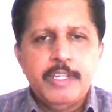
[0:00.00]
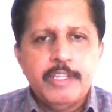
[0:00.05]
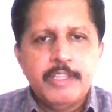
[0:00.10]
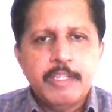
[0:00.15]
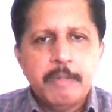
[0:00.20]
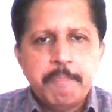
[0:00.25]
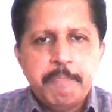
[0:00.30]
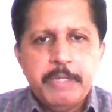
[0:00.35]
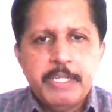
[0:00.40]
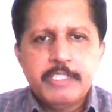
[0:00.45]

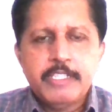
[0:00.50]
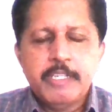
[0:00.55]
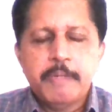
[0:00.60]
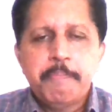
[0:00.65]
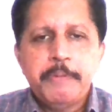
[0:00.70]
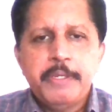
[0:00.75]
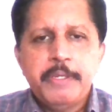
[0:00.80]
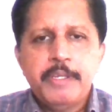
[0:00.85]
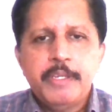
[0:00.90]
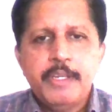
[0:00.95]
The
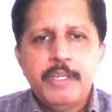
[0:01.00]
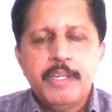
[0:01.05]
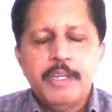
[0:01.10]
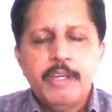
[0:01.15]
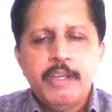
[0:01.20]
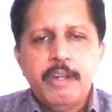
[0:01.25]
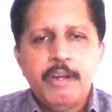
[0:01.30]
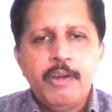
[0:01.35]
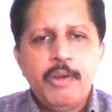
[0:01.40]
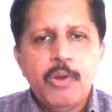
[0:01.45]
BJP
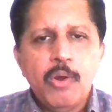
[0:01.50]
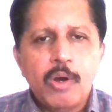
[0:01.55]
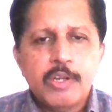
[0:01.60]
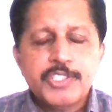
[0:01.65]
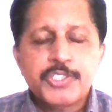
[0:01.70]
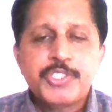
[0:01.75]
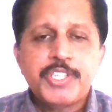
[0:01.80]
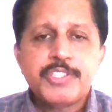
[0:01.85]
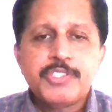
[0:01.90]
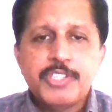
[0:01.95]

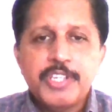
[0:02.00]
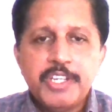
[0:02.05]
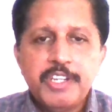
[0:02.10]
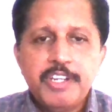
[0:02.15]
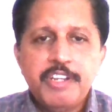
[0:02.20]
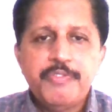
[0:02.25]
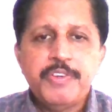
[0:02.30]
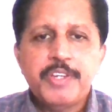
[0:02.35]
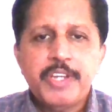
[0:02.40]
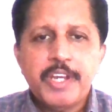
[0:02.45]
lost a
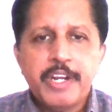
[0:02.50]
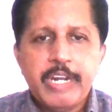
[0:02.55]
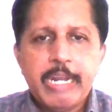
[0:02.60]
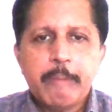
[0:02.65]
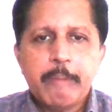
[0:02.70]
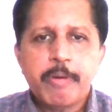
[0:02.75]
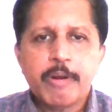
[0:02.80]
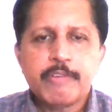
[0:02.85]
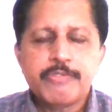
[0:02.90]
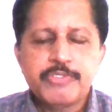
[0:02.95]
significant
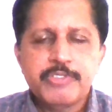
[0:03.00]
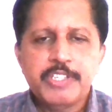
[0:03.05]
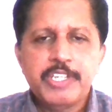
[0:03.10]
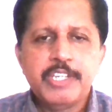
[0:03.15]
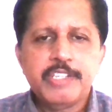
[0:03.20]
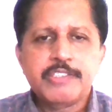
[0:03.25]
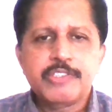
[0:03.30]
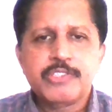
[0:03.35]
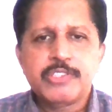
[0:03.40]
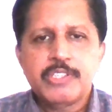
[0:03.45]
number of
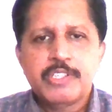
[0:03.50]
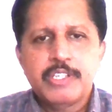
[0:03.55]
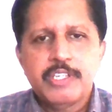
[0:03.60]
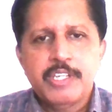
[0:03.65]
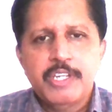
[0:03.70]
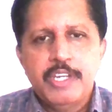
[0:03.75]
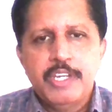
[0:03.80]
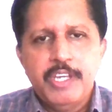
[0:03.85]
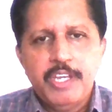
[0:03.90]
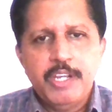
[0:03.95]
seats
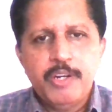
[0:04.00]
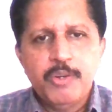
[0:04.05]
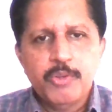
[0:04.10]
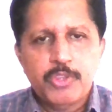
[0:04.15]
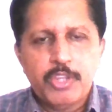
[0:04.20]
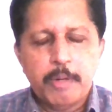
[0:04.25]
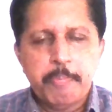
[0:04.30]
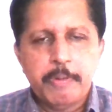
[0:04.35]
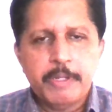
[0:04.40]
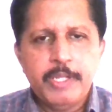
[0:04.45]
in
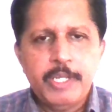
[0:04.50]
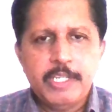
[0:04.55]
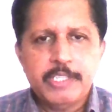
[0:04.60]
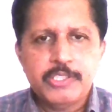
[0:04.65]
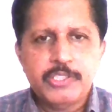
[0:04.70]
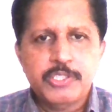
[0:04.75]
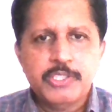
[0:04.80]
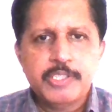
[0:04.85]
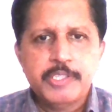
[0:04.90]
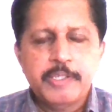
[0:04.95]
Uttar
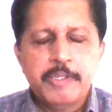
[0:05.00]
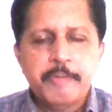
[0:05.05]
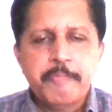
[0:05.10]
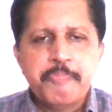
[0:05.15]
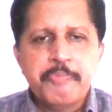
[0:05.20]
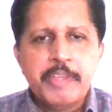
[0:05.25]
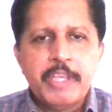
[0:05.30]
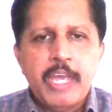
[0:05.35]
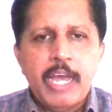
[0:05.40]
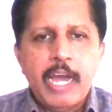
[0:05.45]
Pradesh
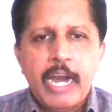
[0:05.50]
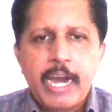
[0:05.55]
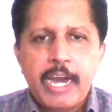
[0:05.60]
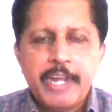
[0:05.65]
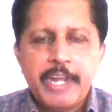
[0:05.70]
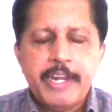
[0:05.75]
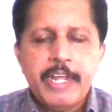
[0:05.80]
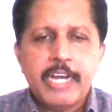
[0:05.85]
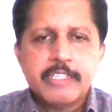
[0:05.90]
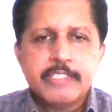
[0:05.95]

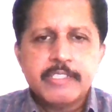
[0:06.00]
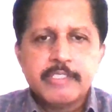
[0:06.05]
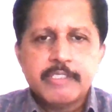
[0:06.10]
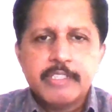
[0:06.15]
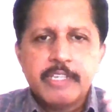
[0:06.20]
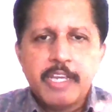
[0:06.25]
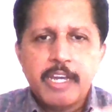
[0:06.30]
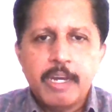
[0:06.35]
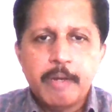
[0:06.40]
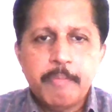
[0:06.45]
and
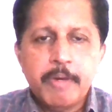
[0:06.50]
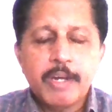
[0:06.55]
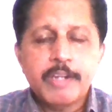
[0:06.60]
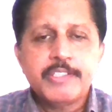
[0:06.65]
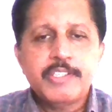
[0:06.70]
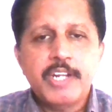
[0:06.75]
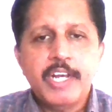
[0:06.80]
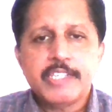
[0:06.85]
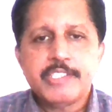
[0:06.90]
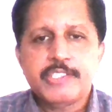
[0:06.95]
has
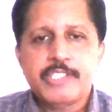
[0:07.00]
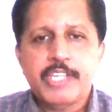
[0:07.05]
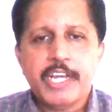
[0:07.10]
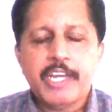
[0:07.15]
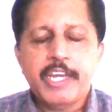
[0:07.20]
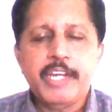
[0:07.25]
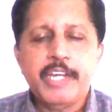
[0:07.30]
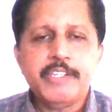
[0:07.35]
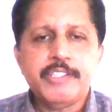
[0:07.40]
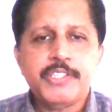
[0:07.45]
emerged as
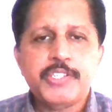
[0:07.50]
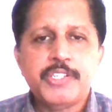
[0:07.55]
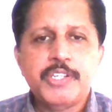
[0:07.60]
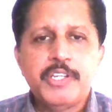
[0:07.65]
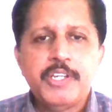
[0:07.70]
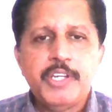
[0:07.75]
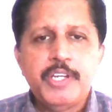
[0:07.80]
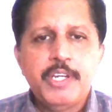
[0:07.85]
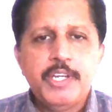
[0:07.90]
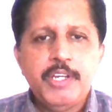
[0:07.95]
second
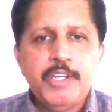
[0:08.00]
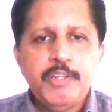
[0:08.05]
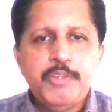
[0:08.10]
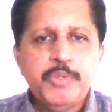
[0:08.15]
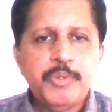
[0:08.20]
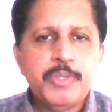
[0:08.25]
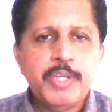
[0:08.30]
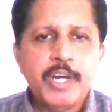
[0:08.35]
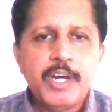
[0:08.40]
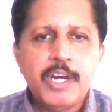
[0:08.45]

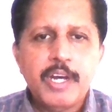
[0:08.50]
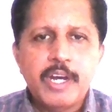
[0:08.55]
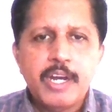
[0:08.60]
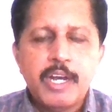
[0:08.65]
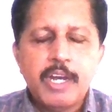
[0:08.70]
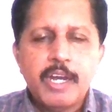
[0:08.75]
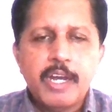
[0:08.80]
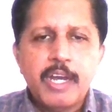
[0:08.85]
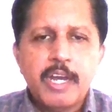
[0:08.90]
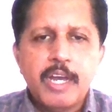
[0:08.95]
to the
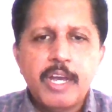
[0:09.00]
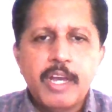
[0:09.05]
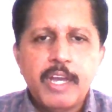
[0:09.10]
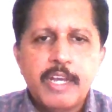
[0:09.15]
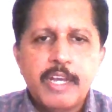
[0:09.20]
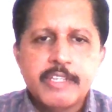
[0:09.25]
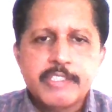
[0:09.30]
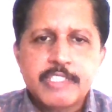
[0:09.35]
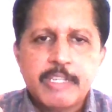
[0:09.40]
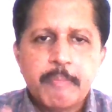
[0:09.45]

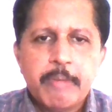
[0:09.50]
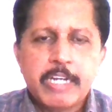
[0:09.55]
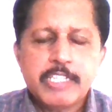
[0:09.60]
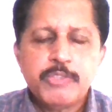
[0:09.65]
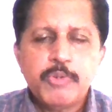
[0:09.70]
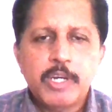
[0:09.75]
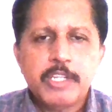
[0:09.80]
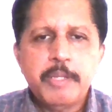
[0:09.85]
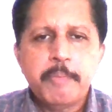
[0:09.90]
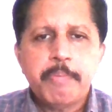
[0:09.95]

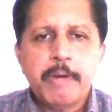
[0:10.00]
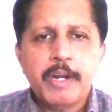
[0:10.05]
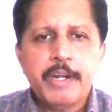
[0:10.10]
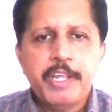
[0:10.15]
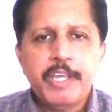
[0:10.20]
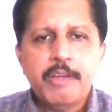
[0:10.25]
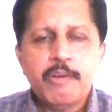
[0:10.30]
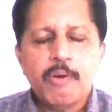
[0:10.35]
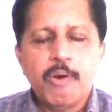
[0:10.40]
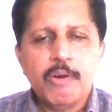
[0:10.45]
Samajwadi
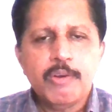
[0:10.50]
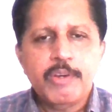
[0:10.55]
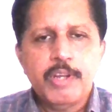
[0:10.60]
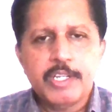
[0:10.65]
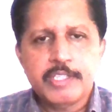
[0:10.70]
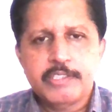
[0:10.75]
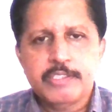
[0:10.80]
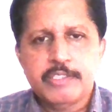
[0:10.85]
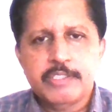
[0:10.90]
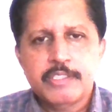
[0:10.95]
Party
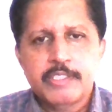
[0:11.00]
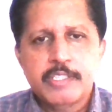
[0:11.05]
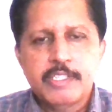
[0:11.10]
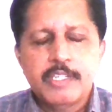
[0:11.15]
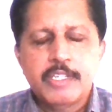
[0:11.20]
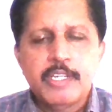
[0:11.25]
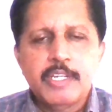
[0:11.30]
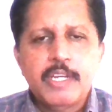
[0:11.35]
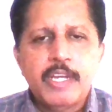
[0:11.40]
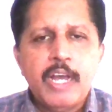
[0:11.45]
Congress
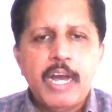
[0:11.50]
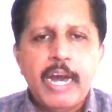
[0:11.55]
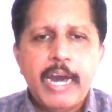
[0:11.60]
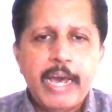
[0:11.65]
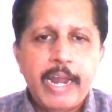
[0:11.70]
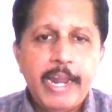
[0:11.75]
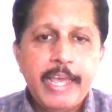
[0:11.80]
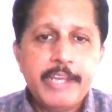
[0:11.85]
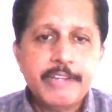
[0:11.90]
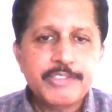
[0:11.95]

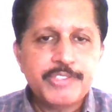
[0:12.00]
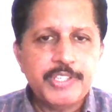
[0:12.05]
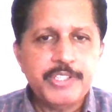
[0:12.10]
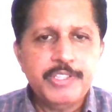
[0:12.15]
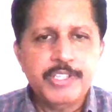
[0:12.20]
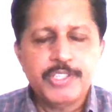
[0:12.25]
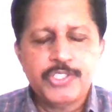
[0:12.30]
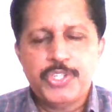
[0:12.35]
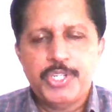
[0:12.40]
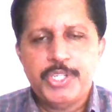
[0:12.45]
alliance in
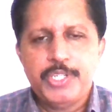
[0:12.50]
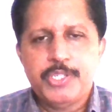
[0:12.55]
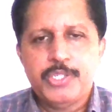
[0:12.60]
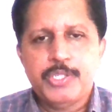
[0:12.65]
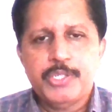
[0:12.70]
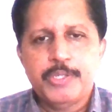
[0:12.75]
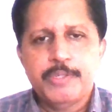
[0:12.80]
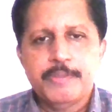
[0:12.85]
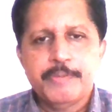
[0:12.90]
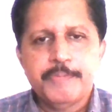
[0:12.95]
the state.